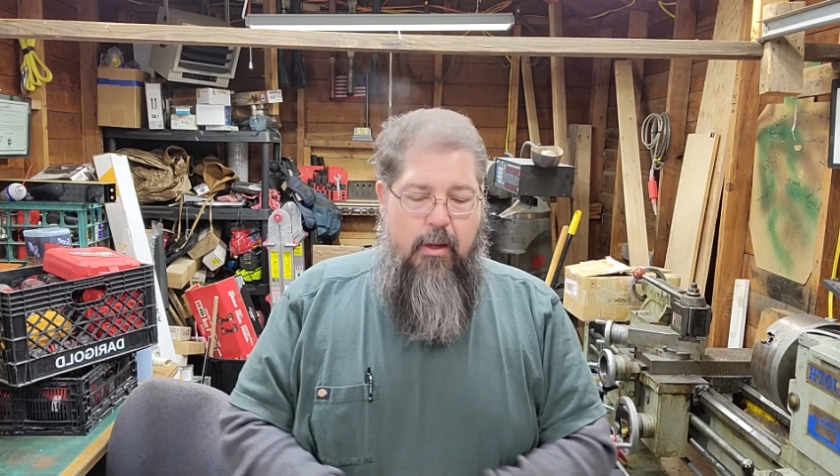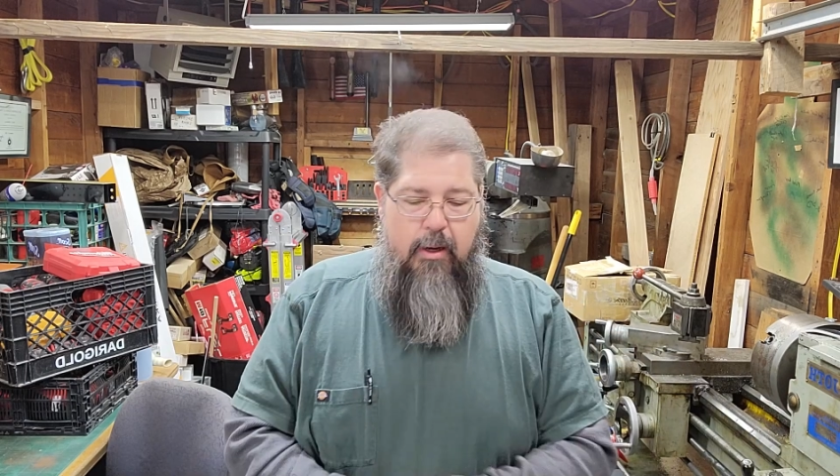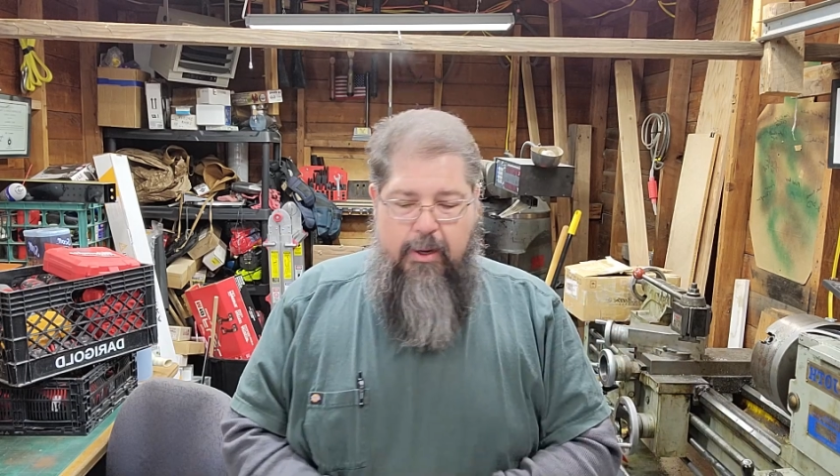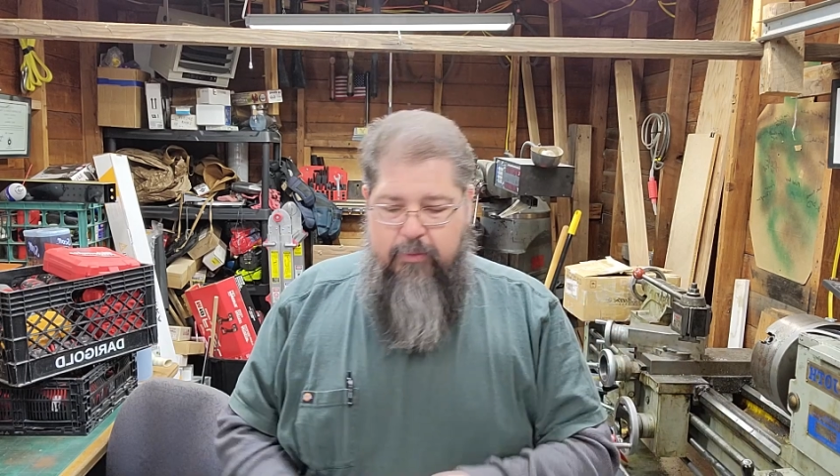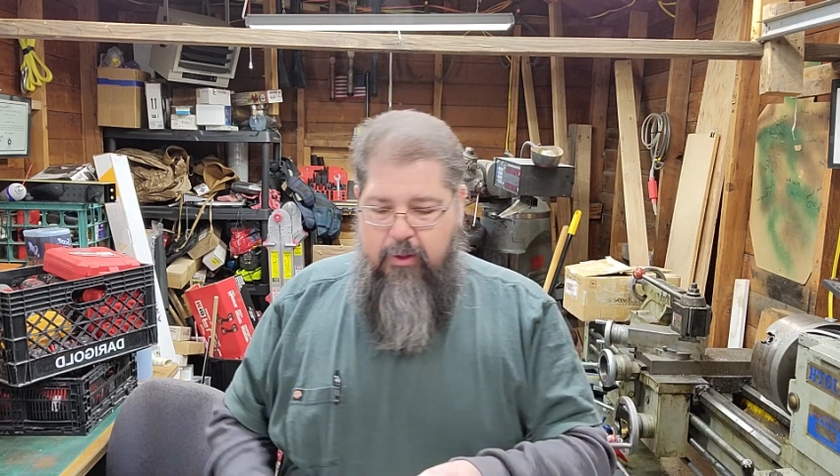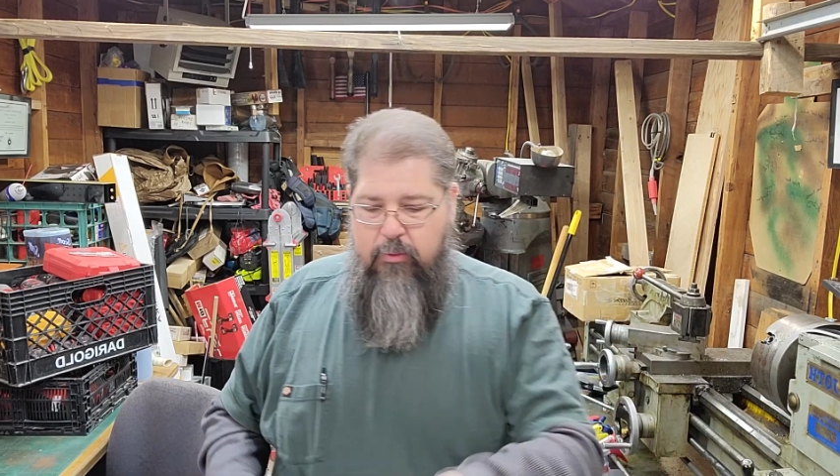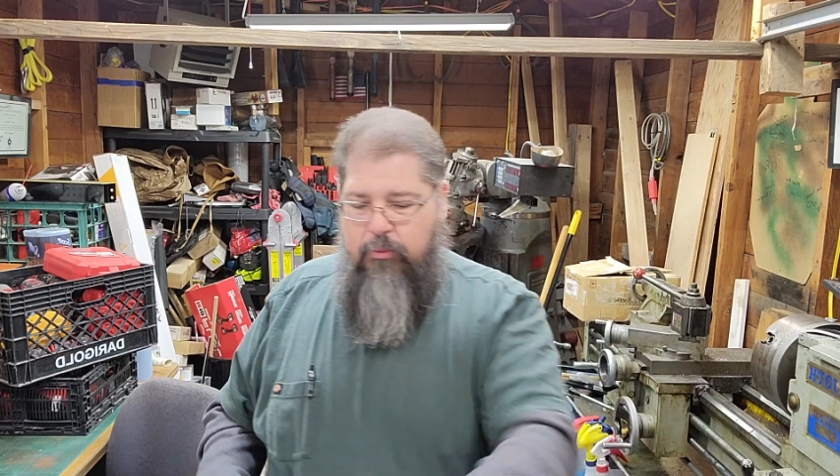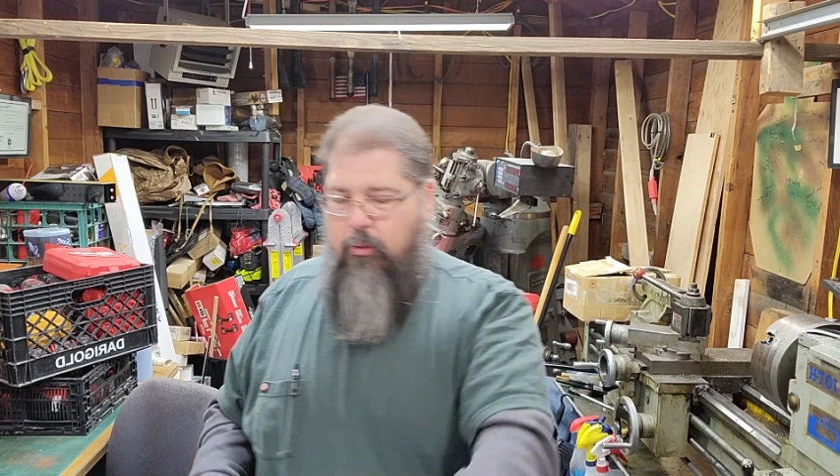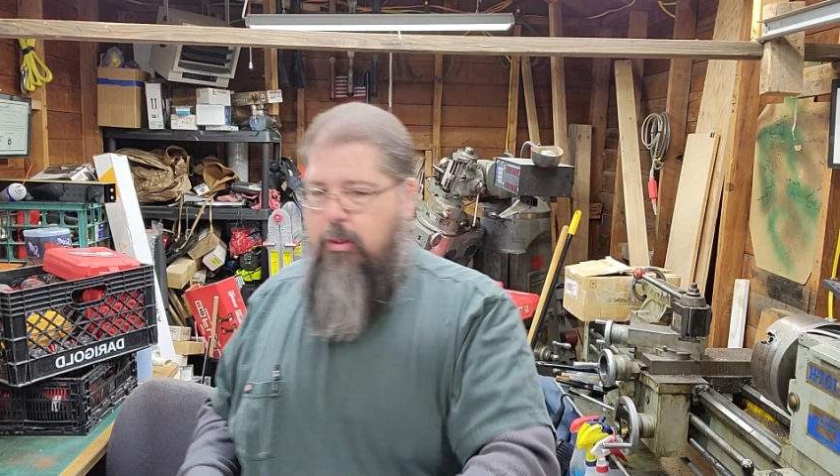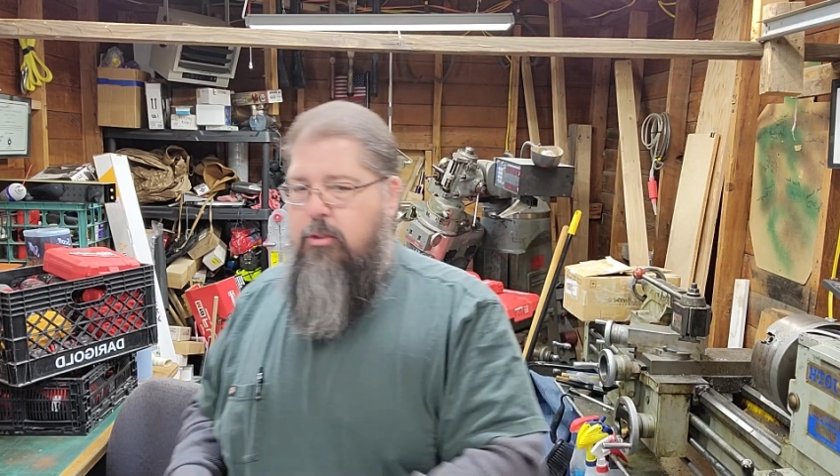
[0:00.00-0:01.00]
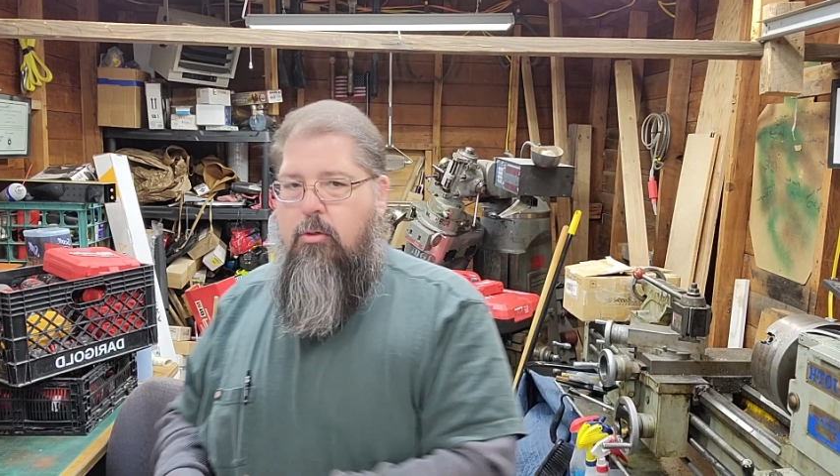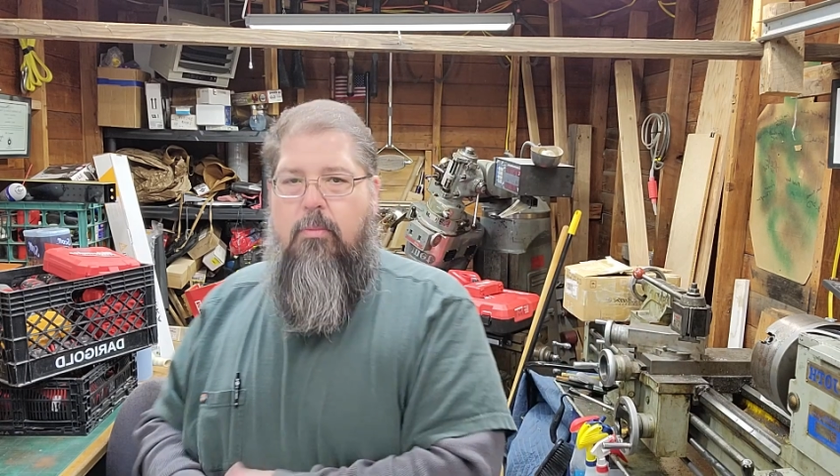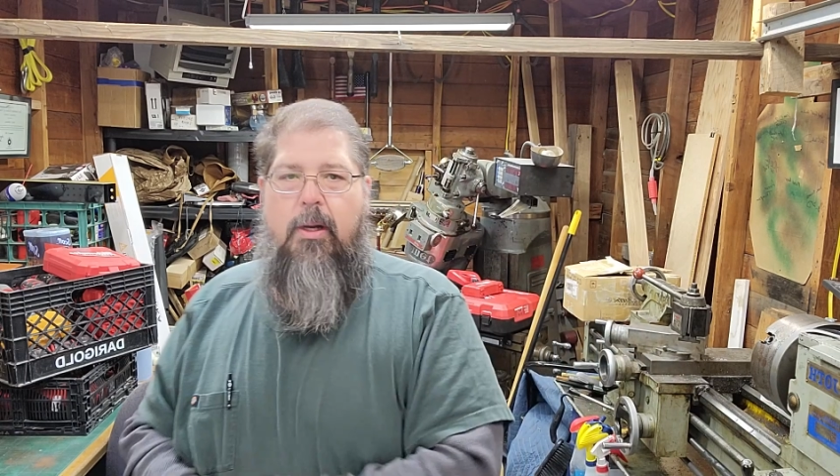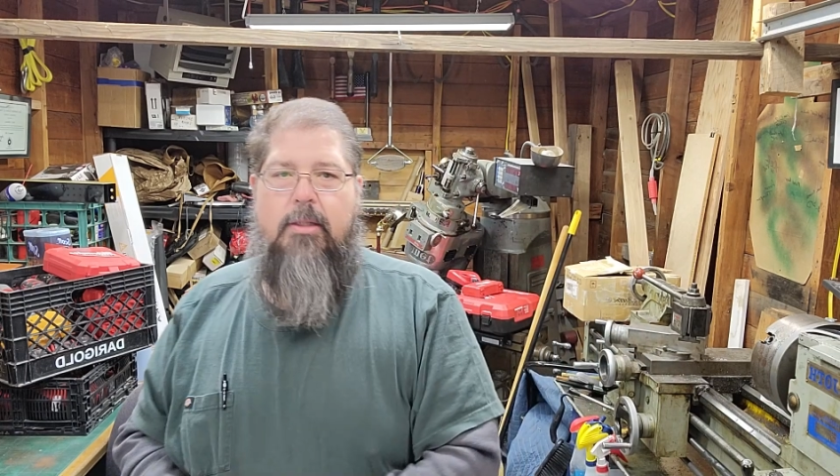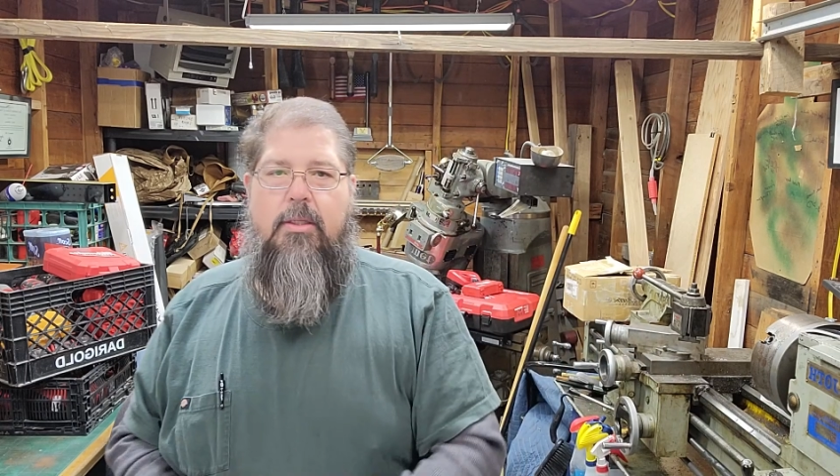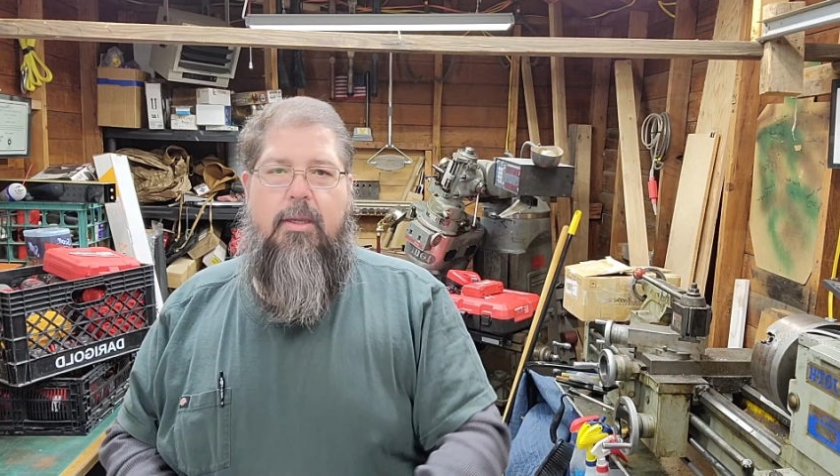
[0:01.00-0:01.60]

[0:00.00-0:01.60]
I have another rolling toolbox that